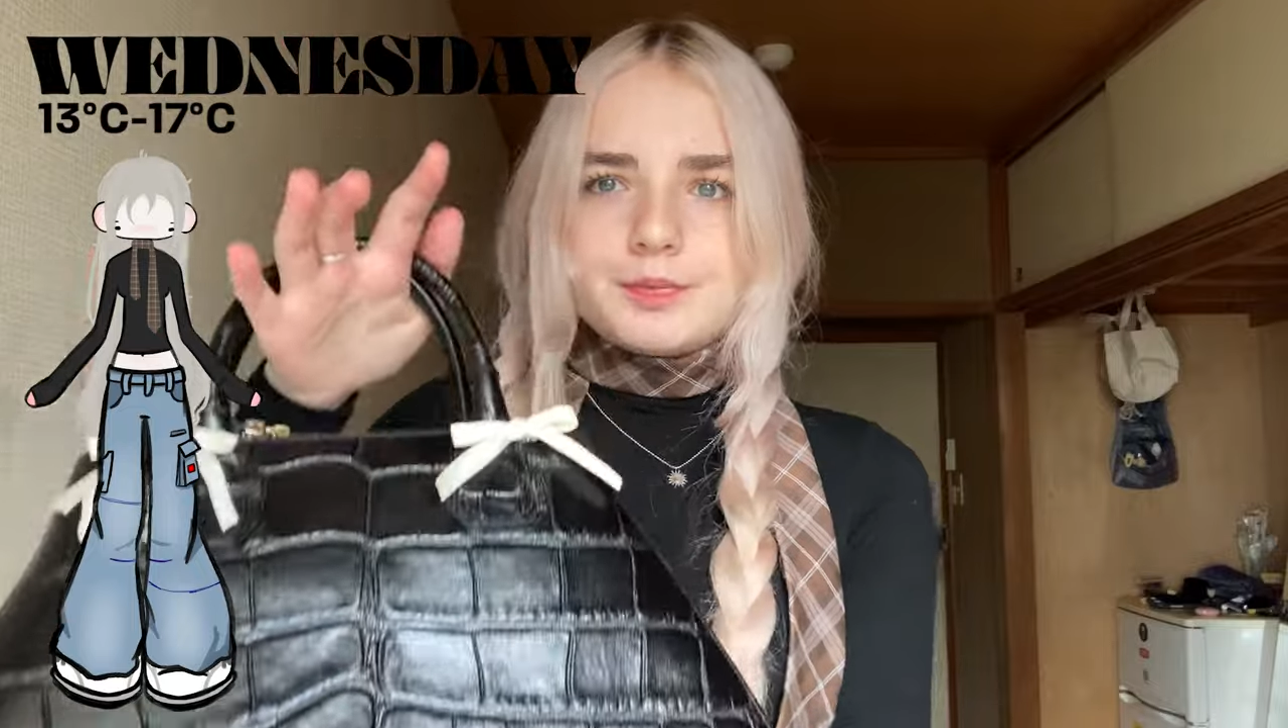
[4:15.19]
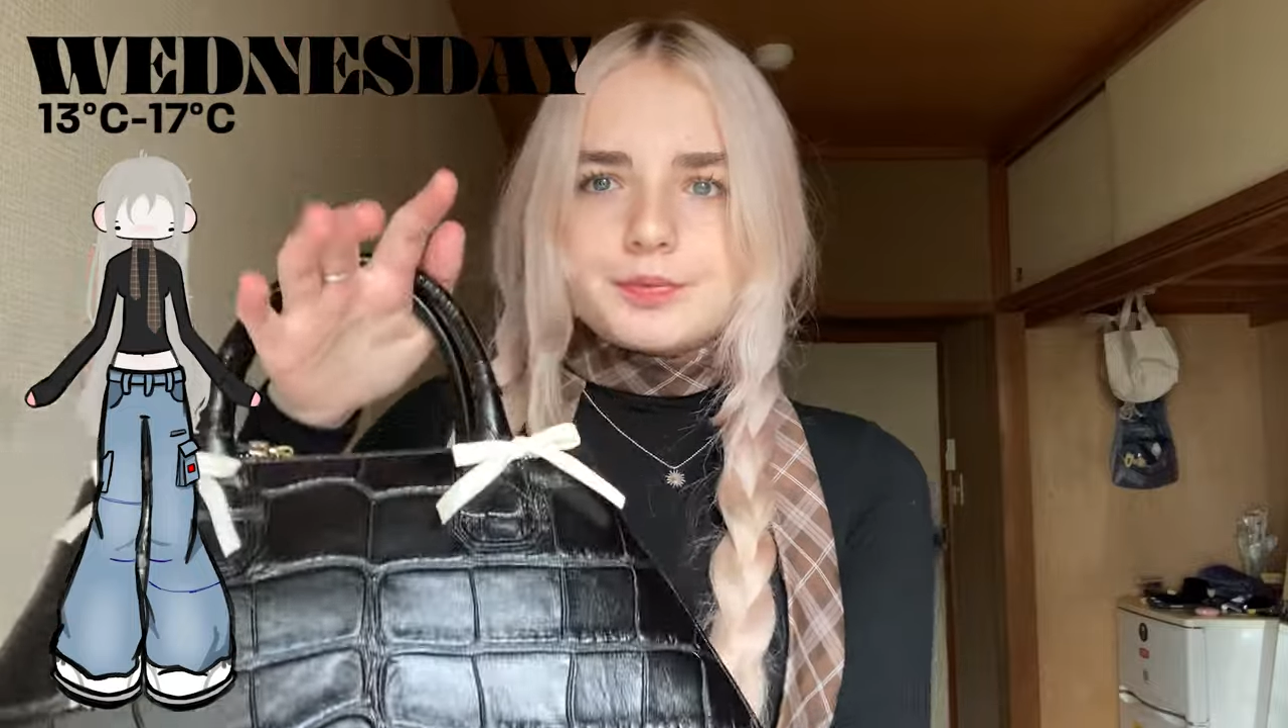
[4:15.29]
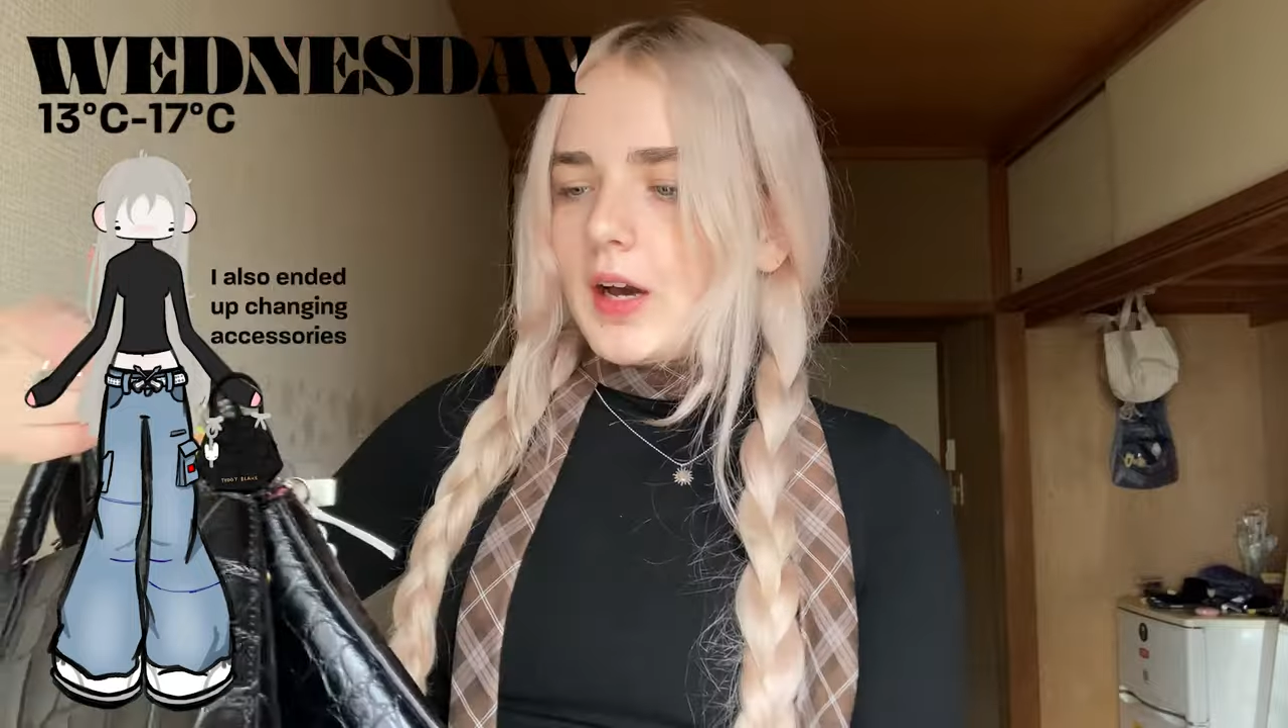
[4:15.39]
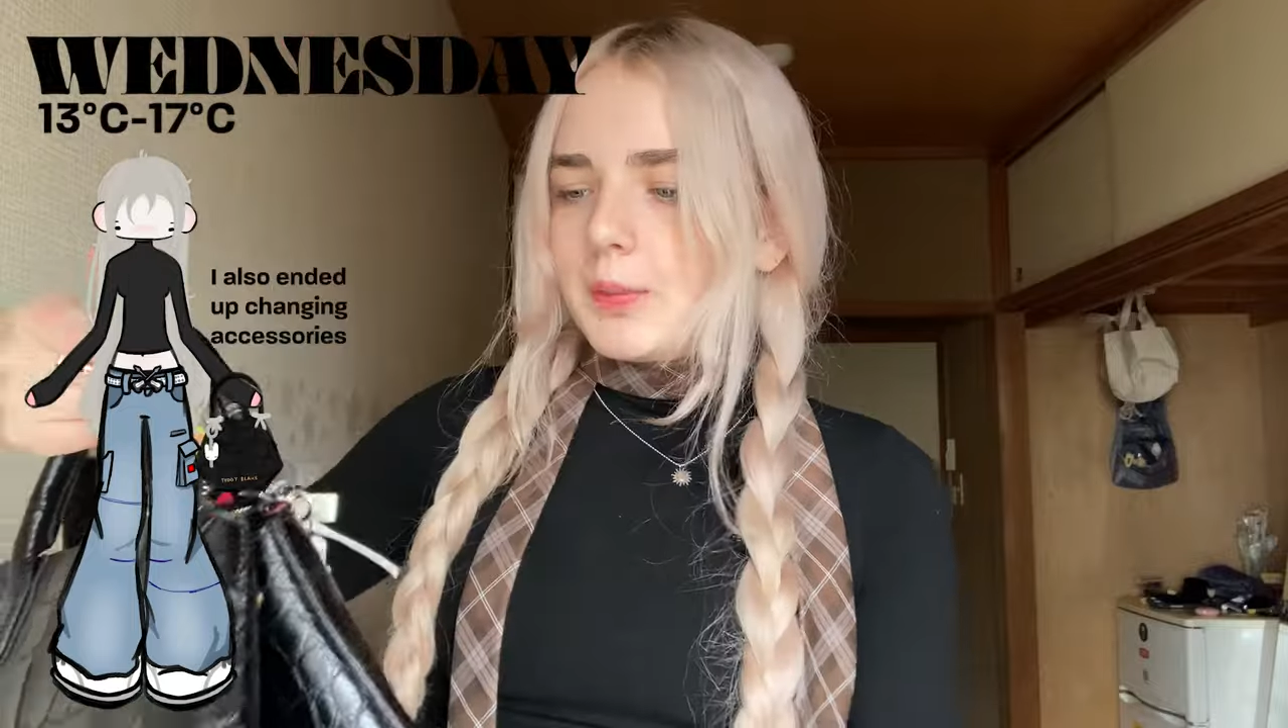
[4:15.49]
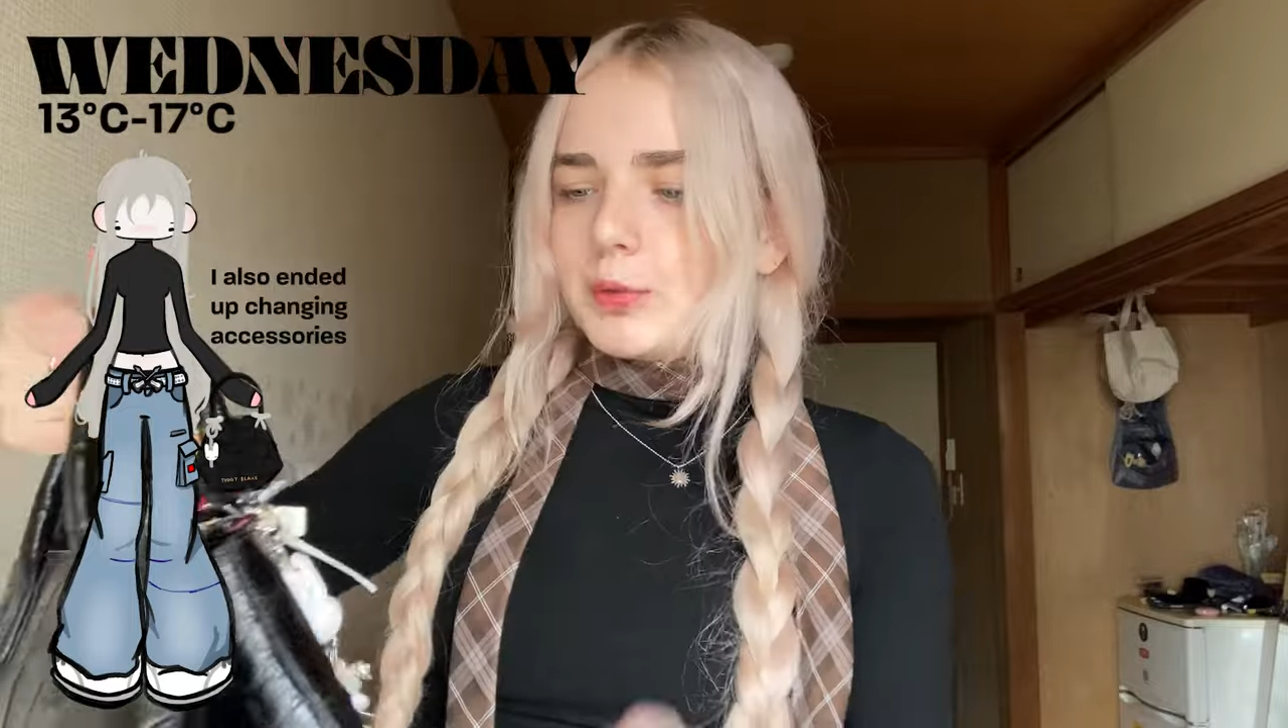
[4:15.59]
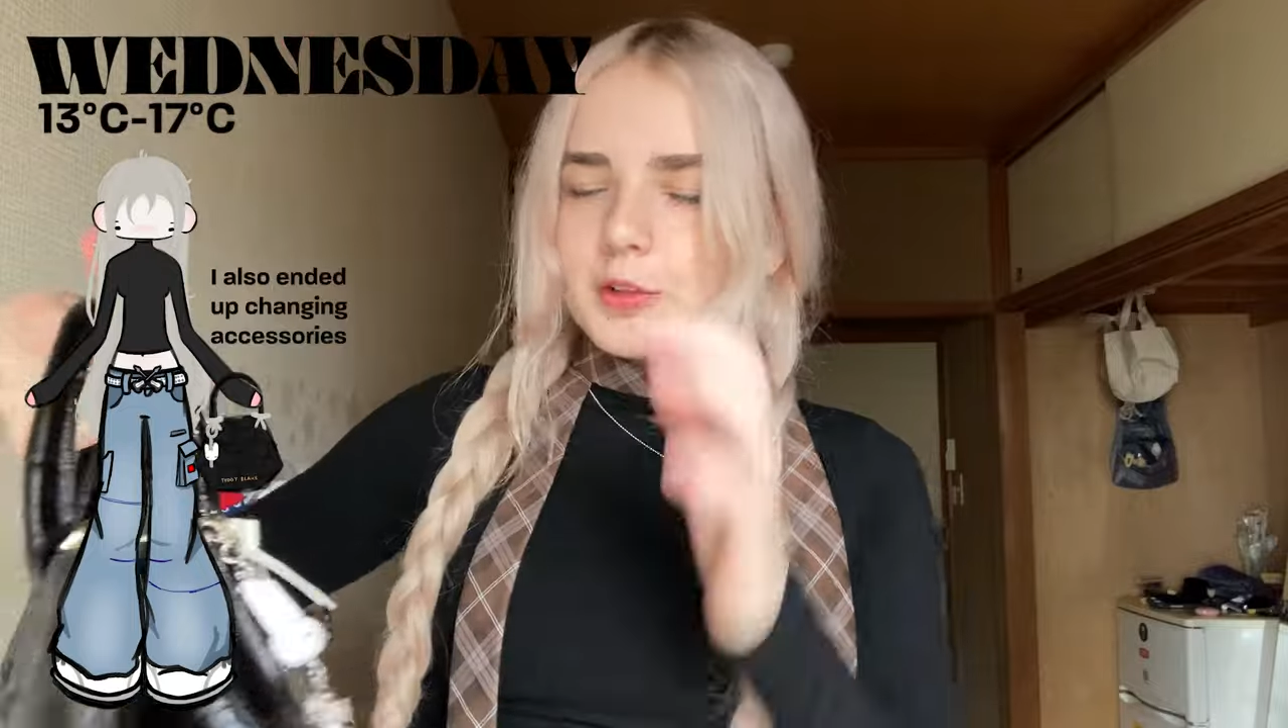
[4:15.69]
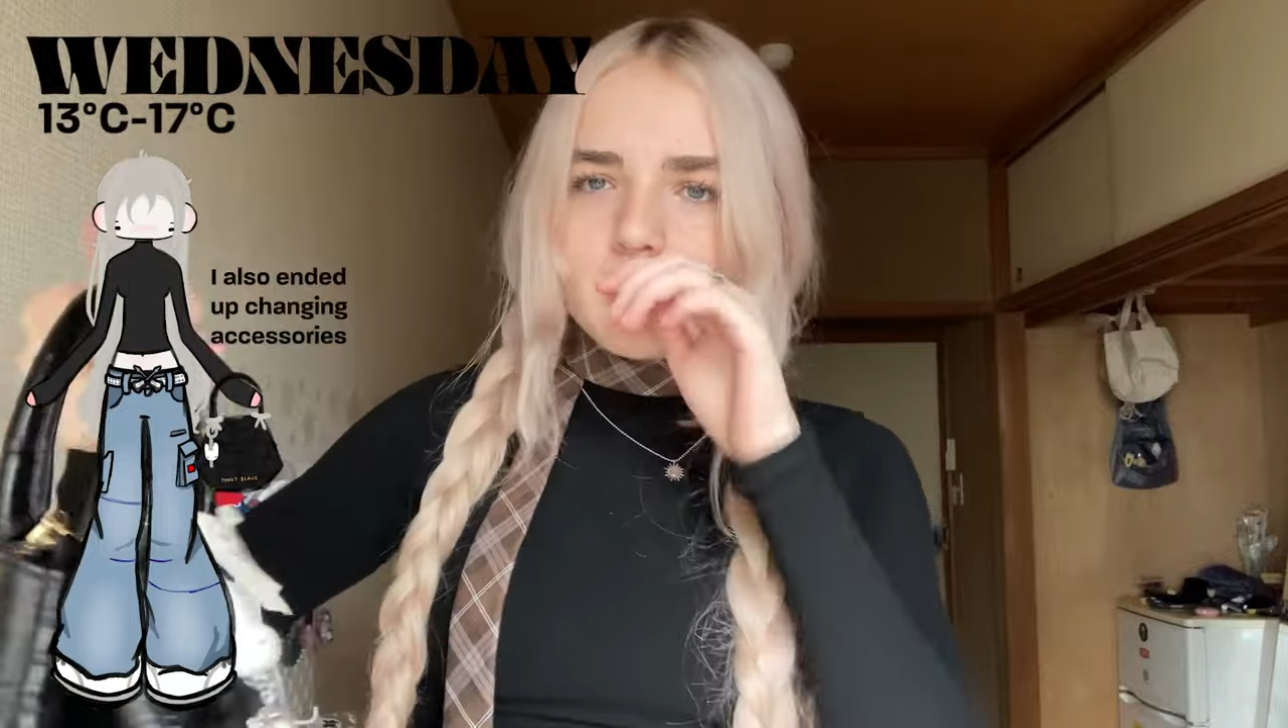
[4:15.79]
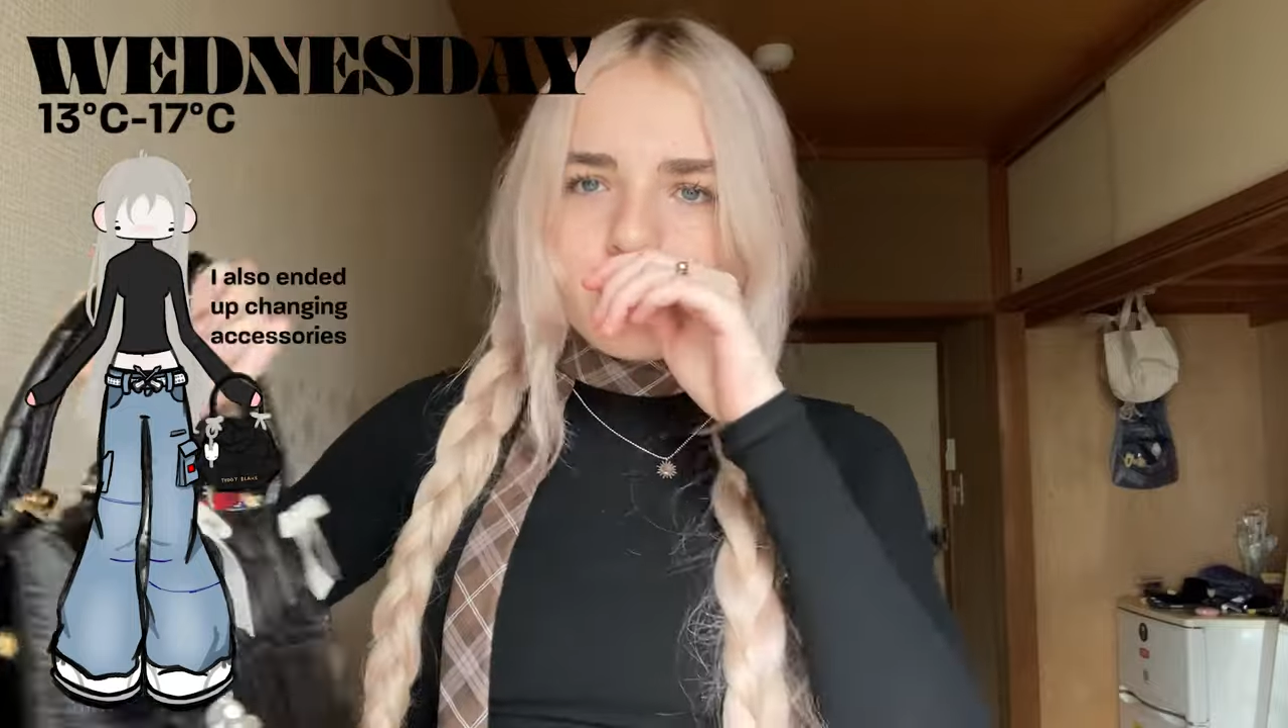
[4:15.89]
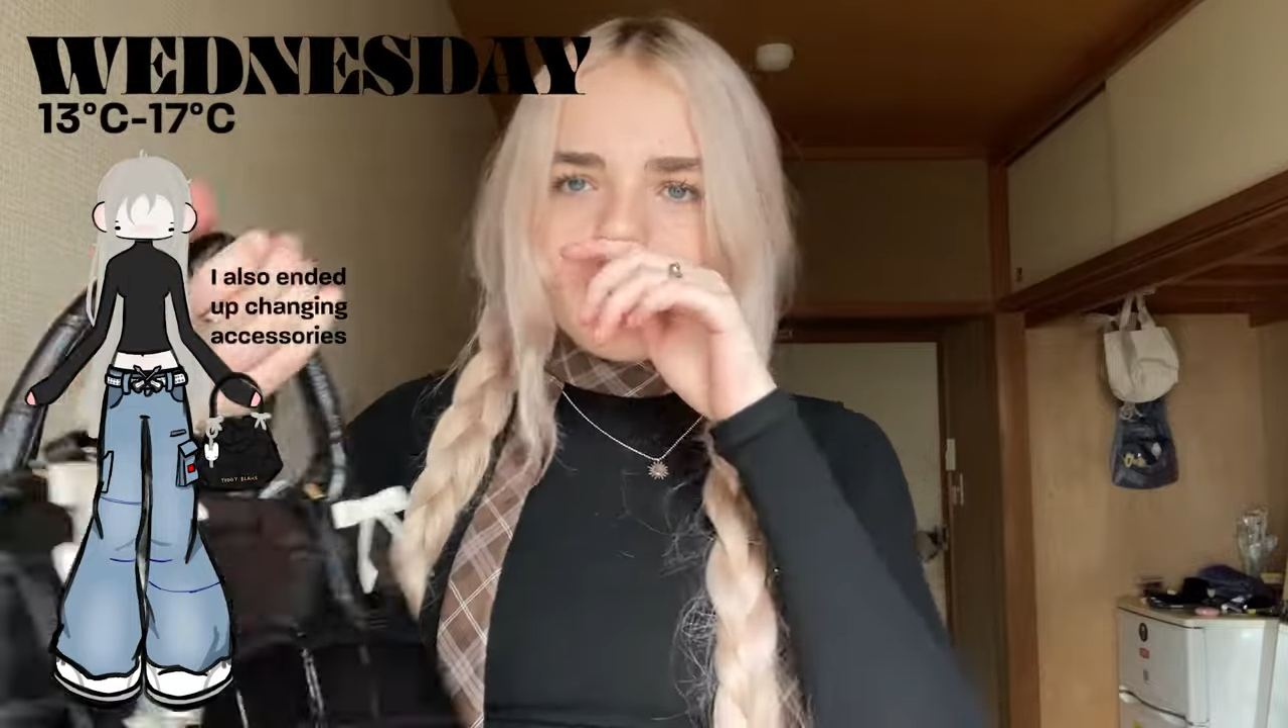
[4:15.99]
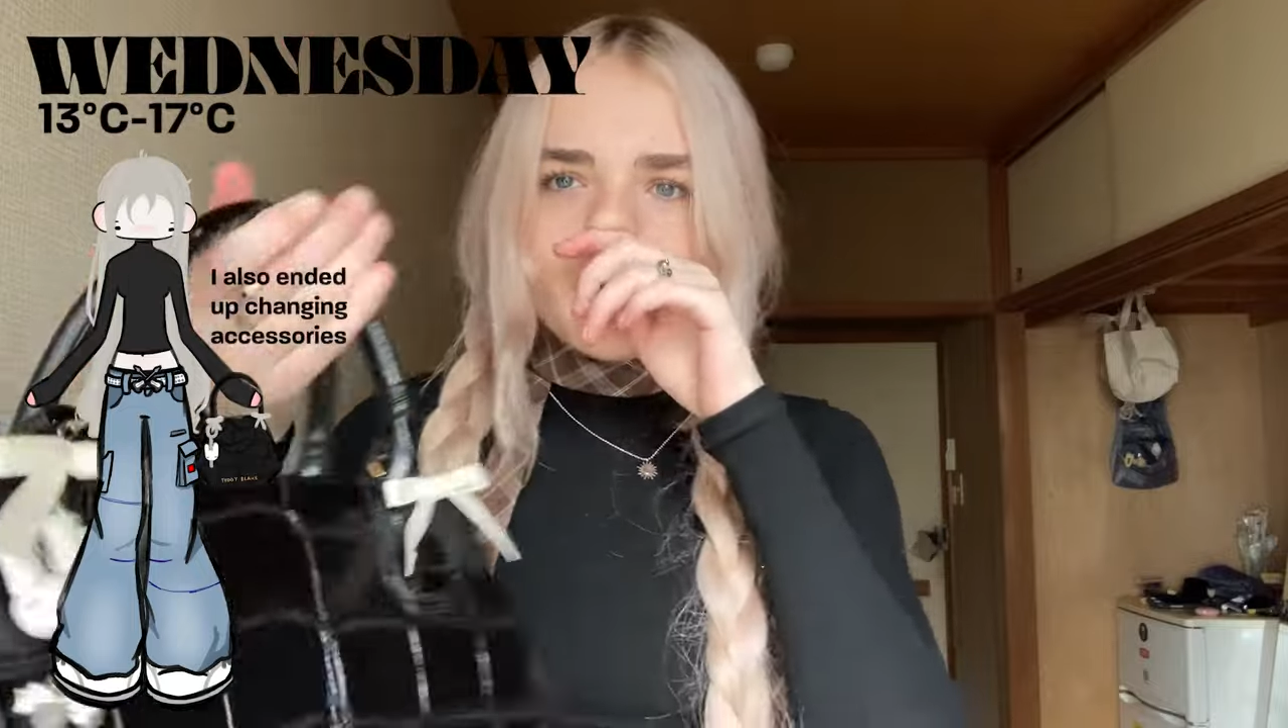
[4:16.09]
I put
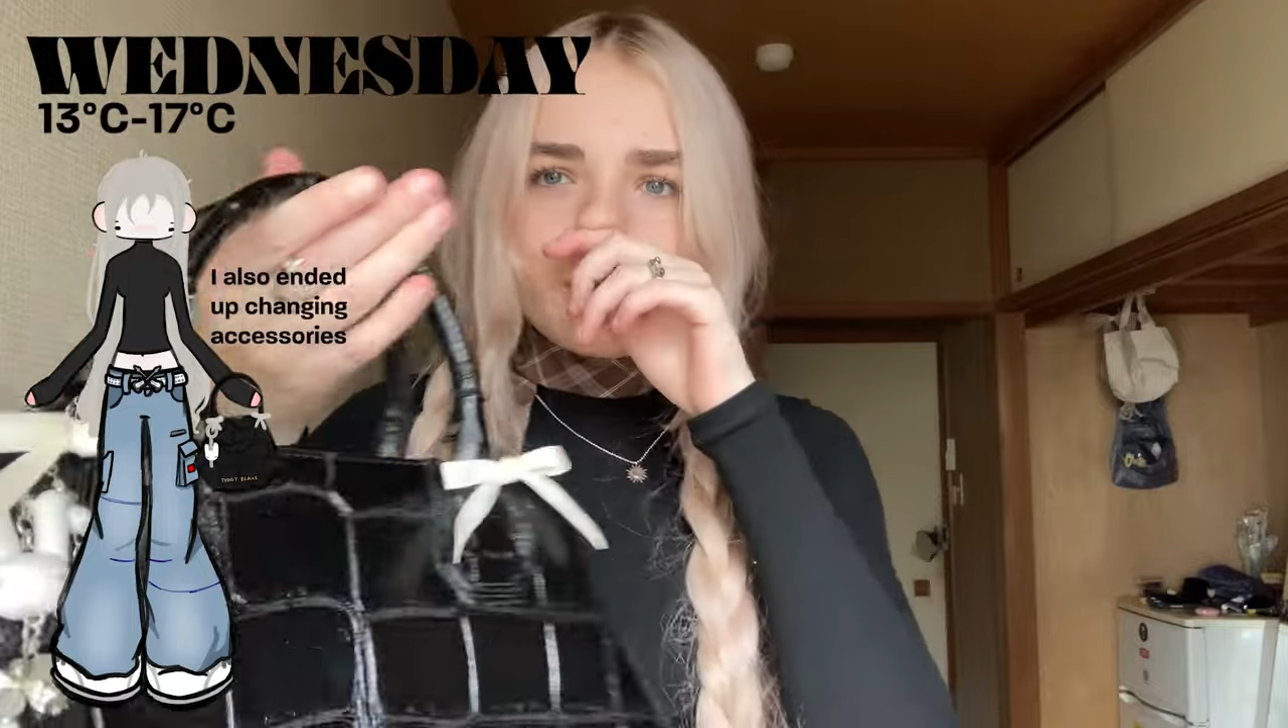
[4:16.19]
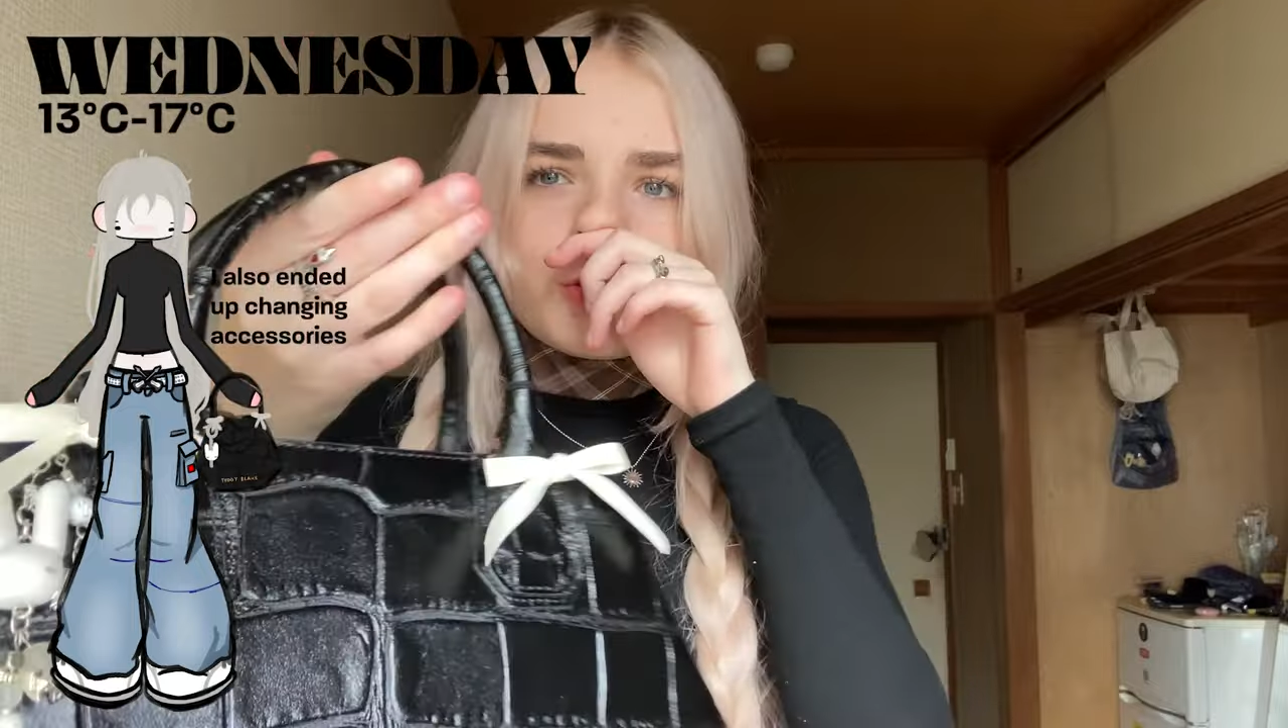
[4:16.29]
some cute